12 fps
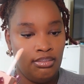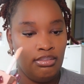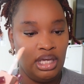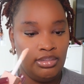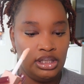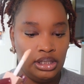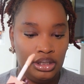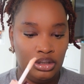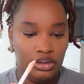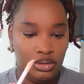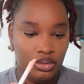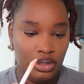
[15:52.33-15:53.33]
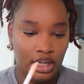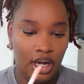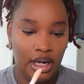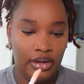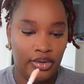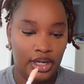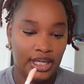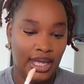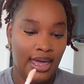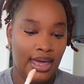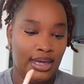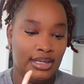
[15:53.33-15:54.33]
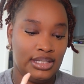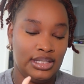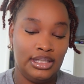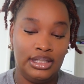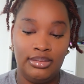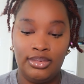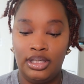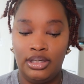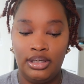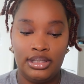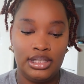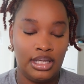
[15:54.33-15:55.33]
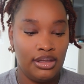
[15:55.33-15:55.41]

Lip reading: Maybelline New York Hyaluronic Acid Lip Gloss,